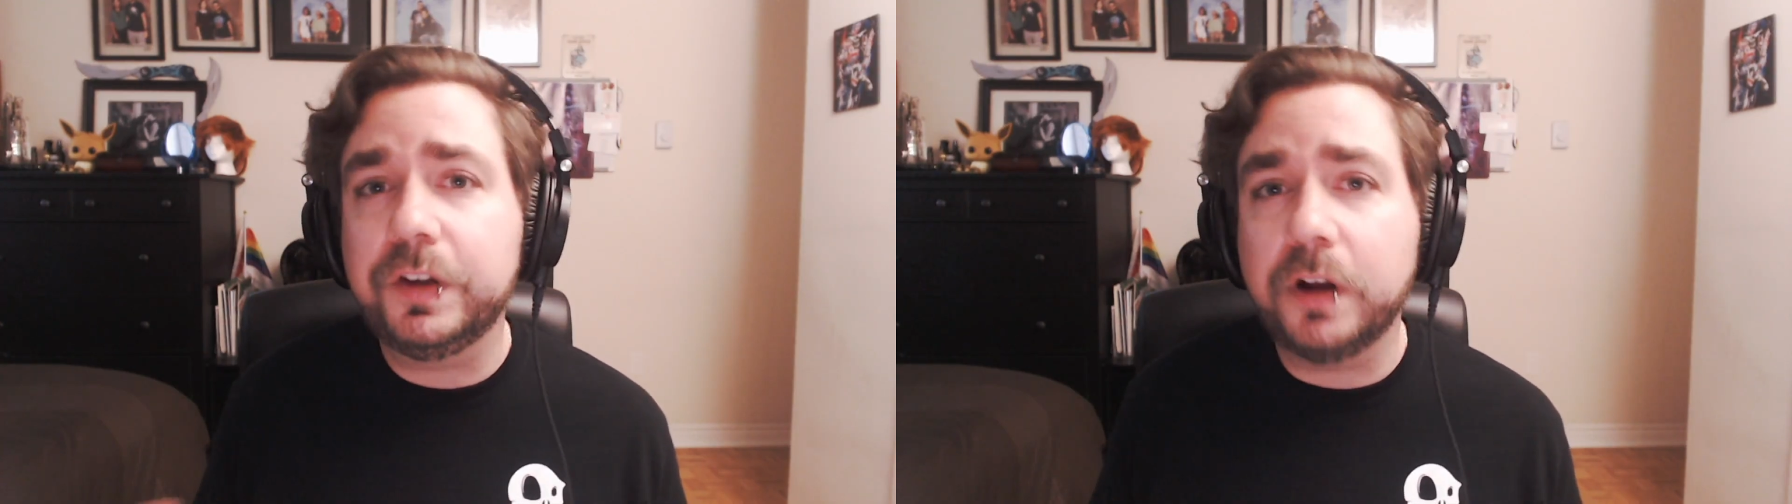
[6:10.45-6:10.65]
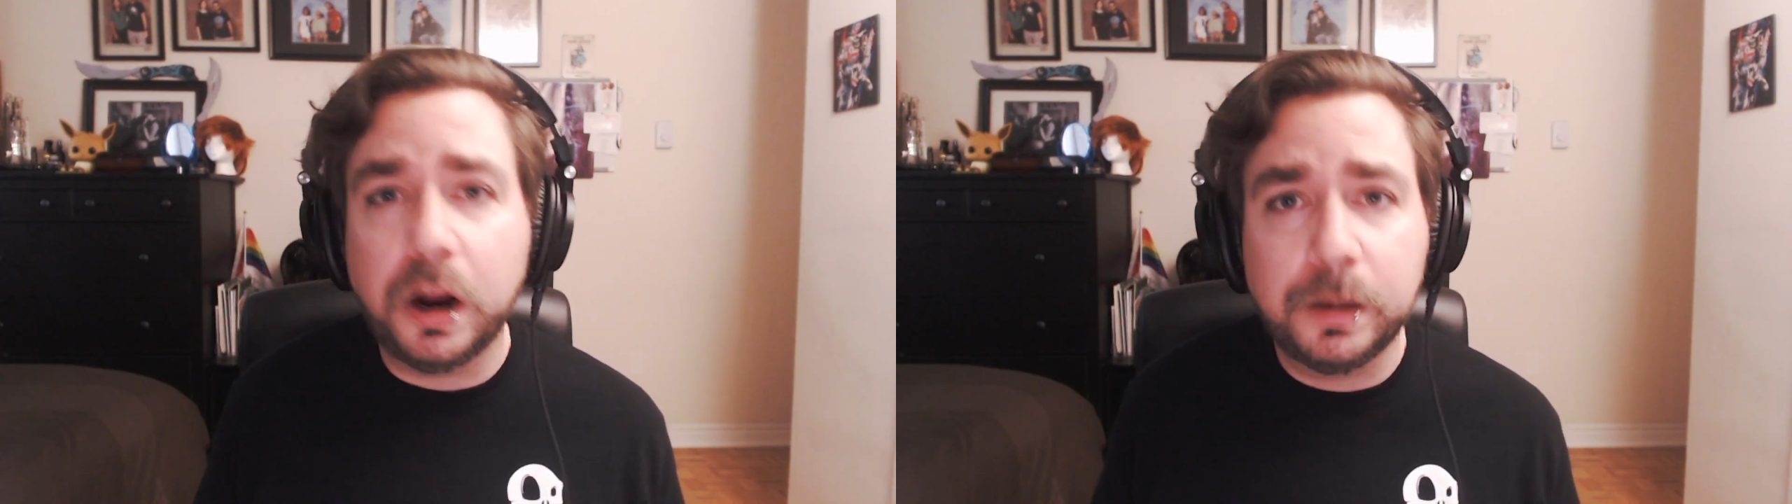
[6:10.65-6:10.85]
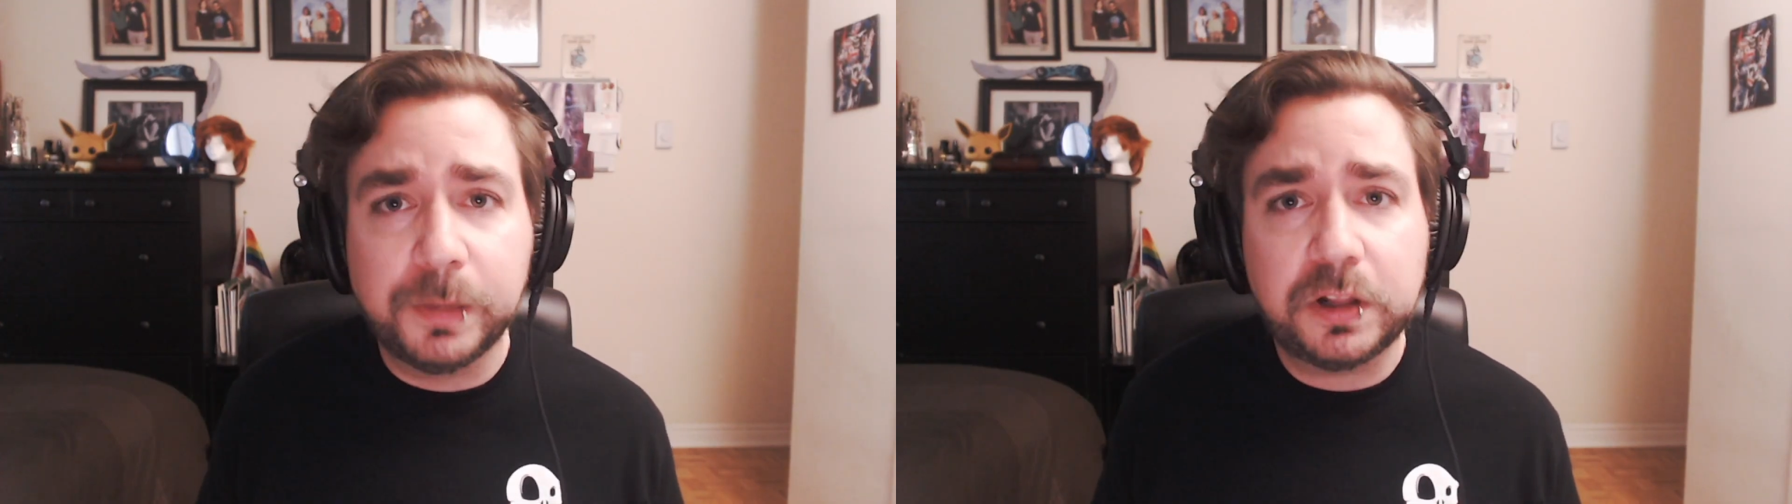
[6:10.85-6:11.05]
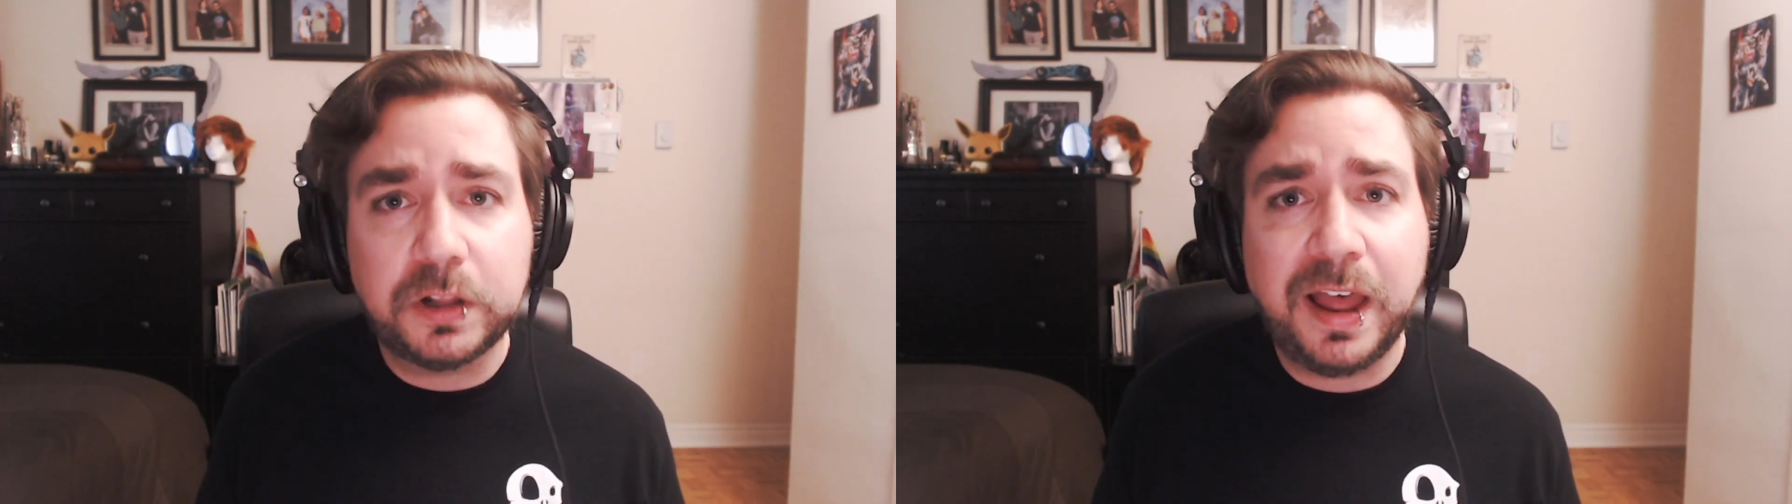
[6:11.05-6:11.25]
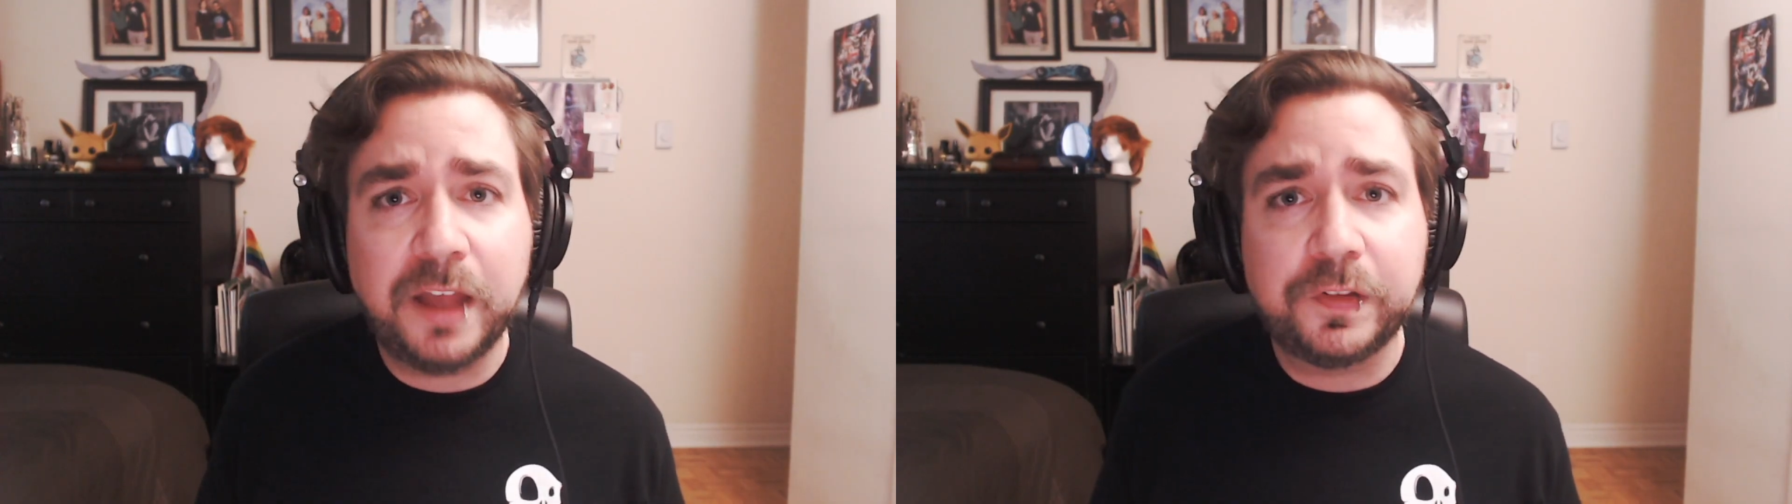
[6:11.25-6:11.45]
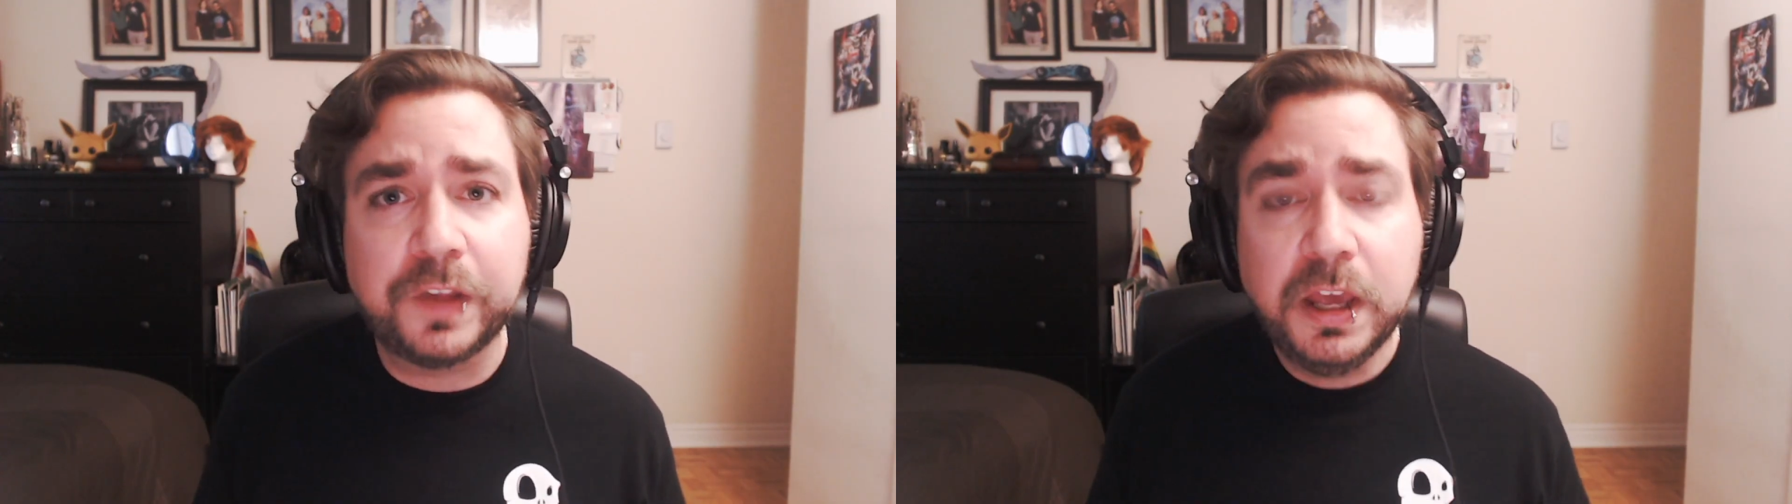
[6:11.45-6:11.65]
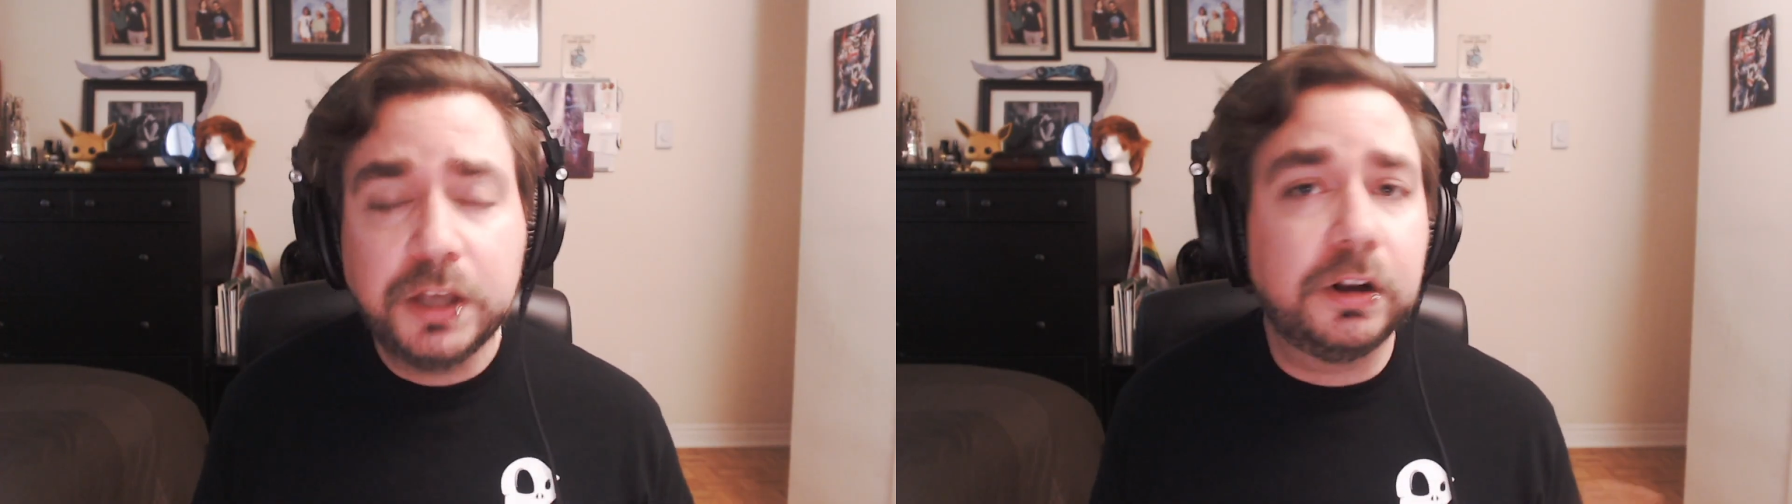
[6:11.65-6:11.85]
your armor class,